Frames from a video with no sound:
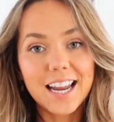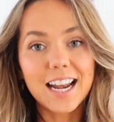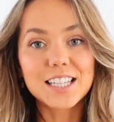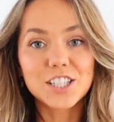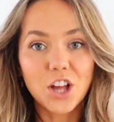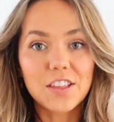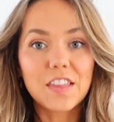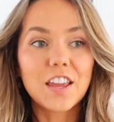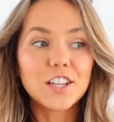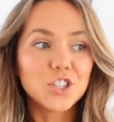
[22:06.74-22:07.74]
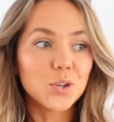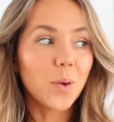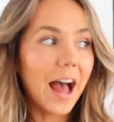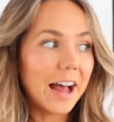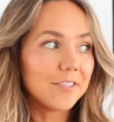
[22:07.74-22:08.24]
and I saw that they do
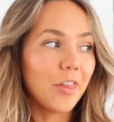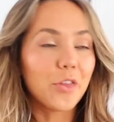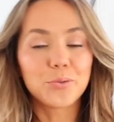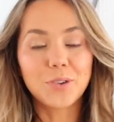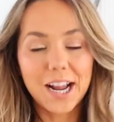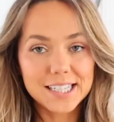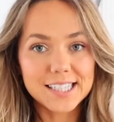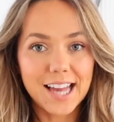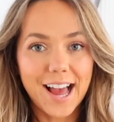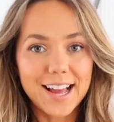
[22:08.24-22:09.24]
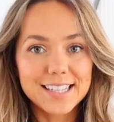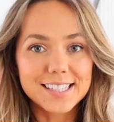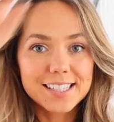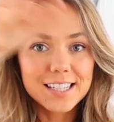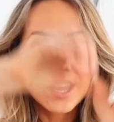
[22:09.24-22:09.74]
have the right
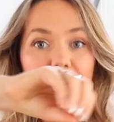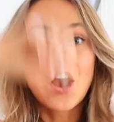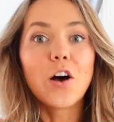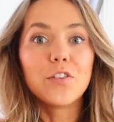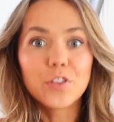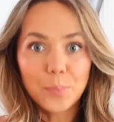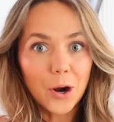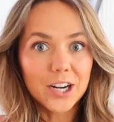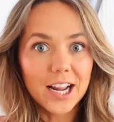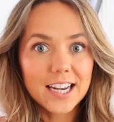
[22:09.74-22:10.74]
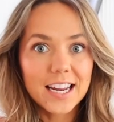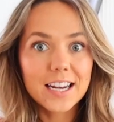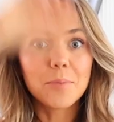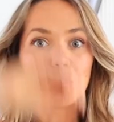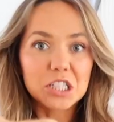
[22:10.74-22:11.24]
size of the part I need,
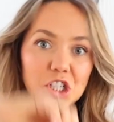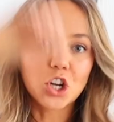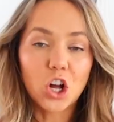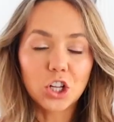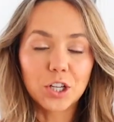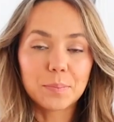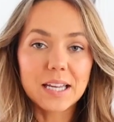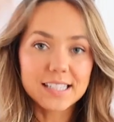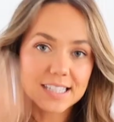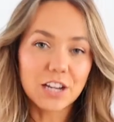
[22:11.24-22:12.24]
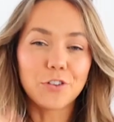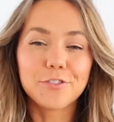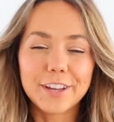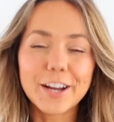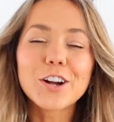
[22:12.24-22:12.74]
a much taller piece that'll
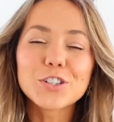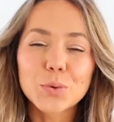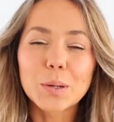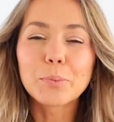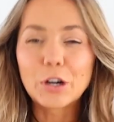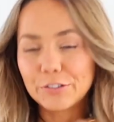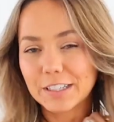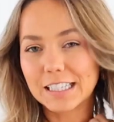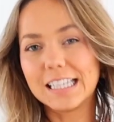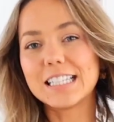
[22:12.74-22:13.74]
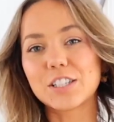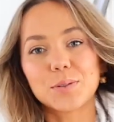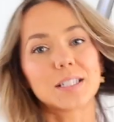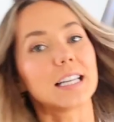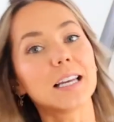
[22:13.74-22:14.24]
fit our door perfectly. So
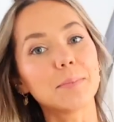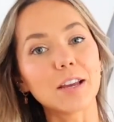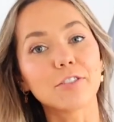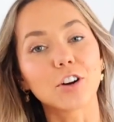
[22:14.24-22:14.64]
silly me for